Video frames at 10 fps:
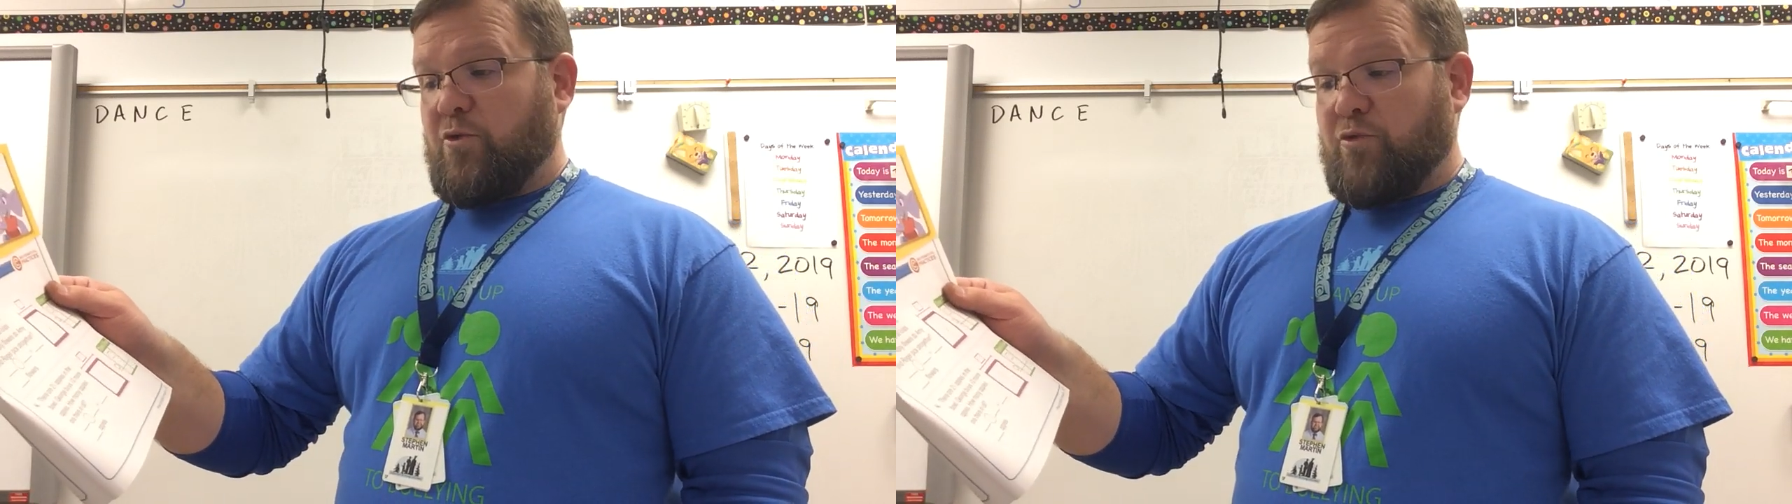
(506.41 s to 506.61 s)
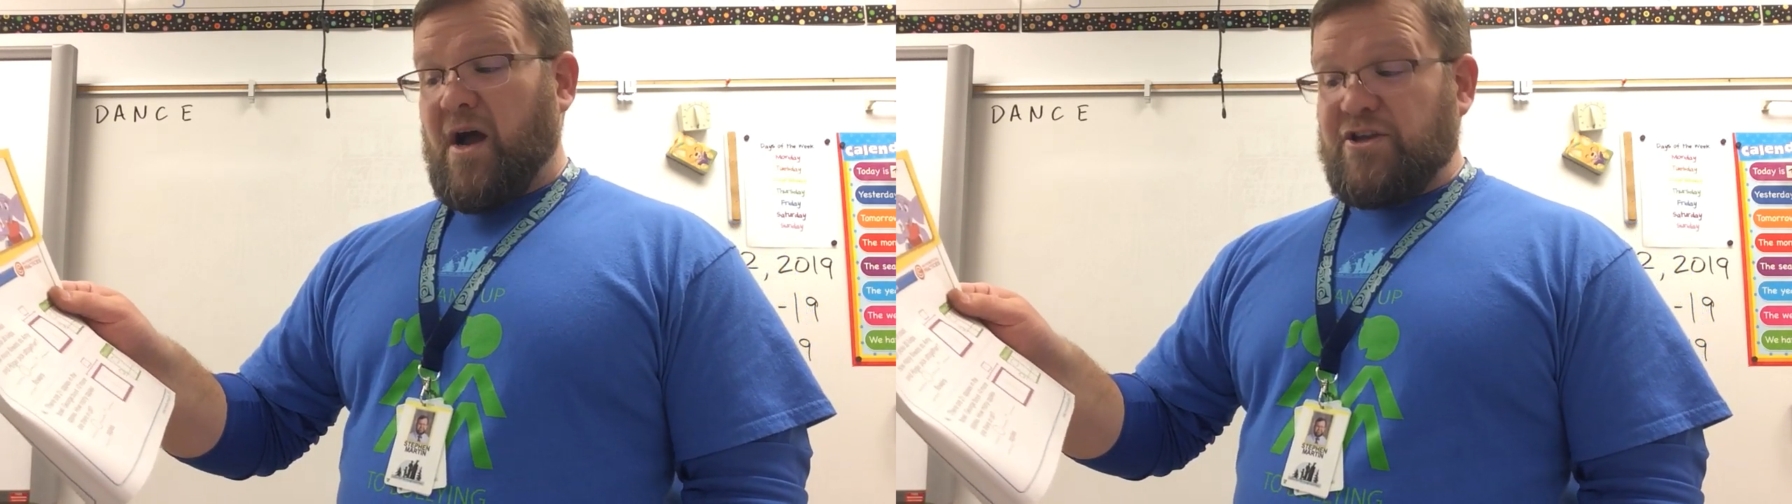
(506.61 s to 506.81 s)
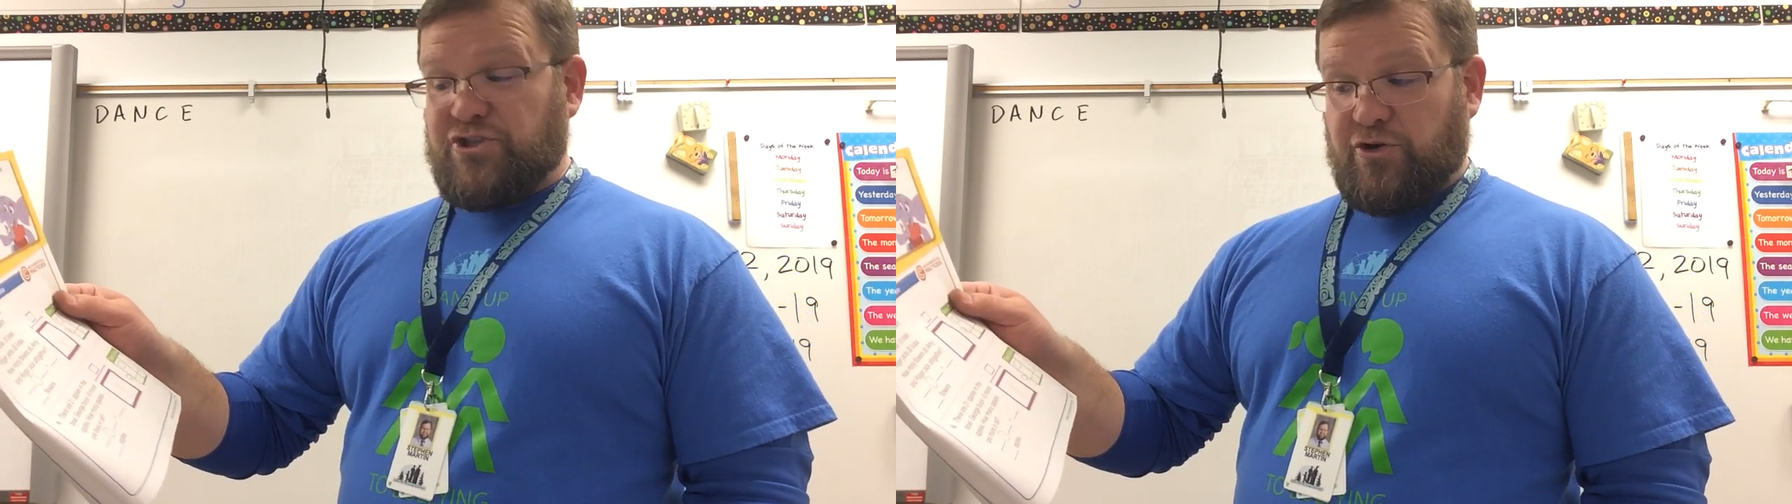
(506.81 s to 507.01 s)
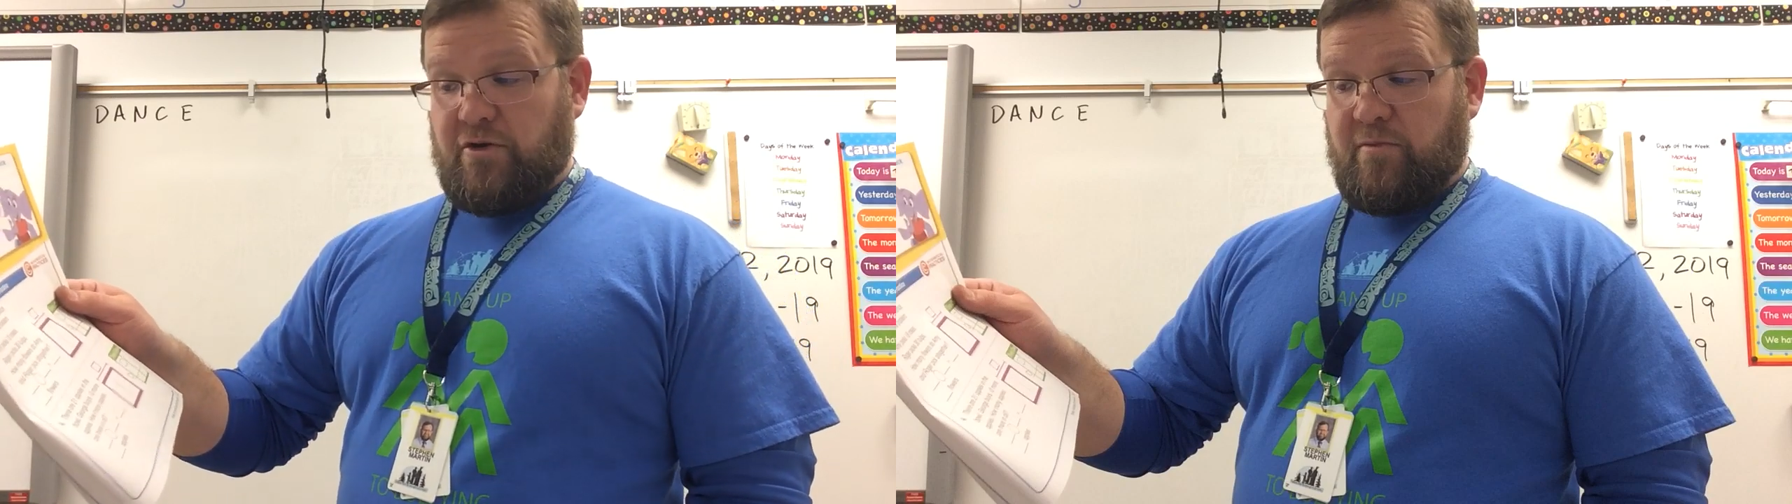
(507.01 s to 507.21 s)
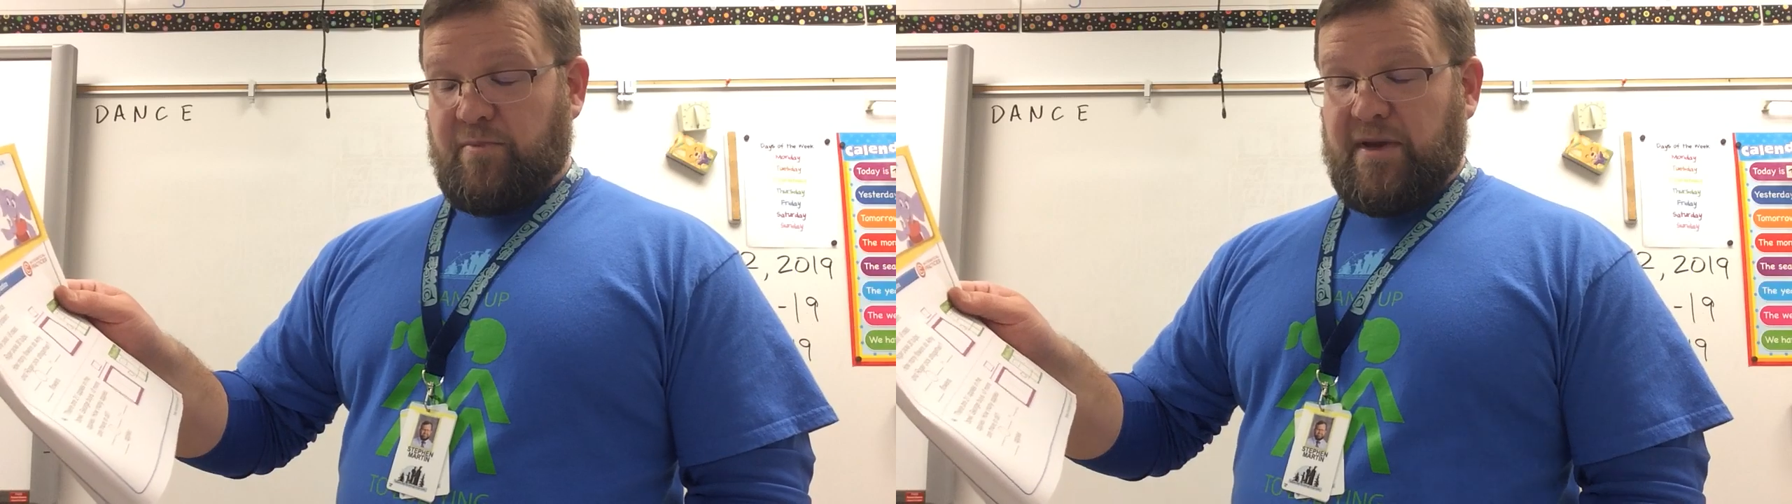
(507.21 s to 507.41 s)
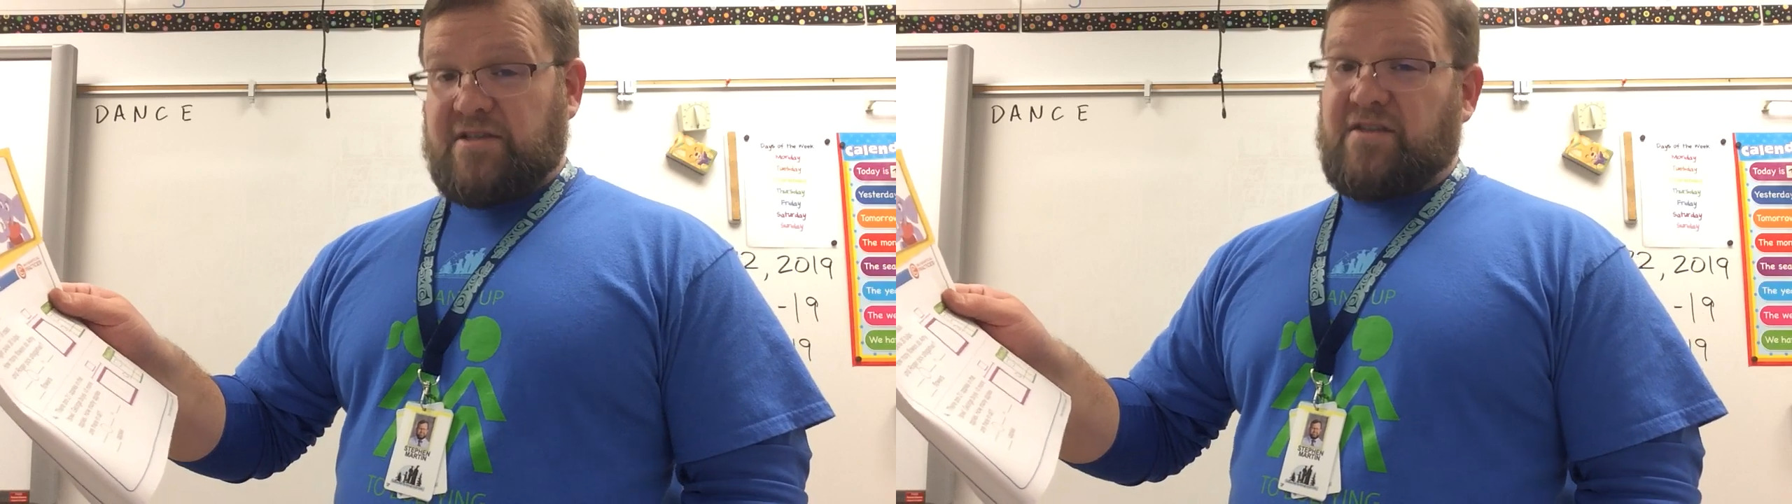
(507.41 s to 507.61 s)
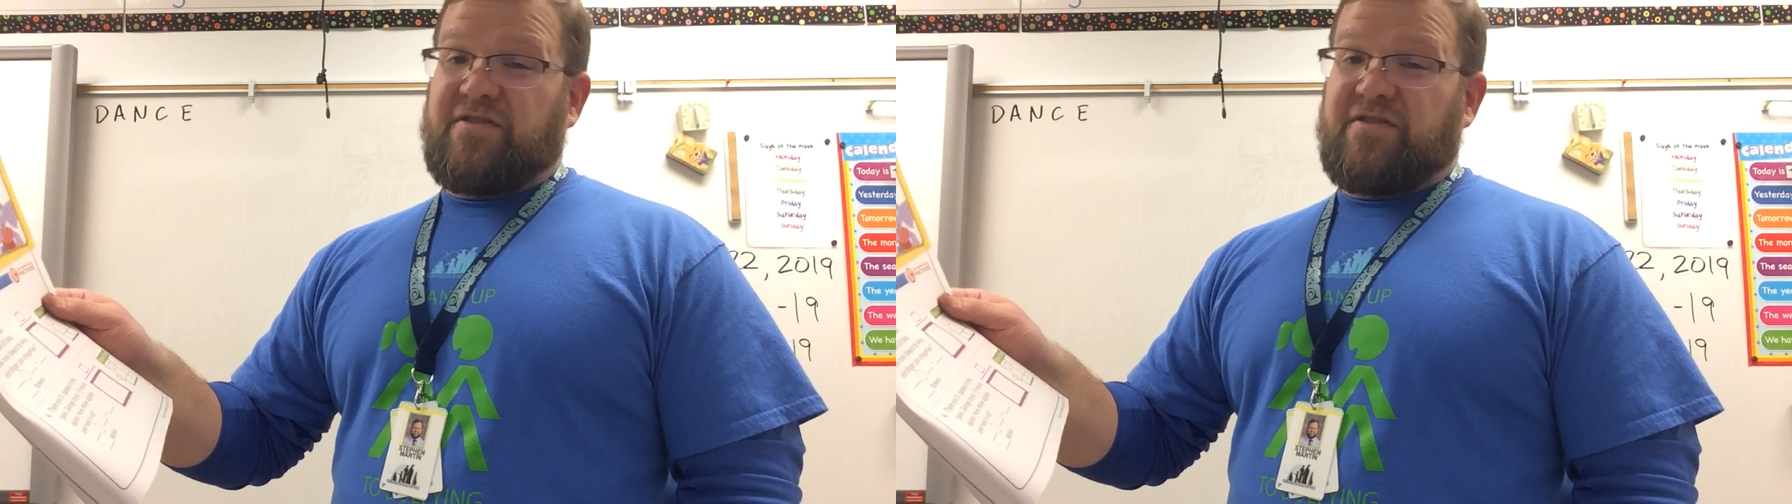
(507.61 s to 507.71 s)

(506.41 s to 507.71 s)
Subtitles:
Roger picks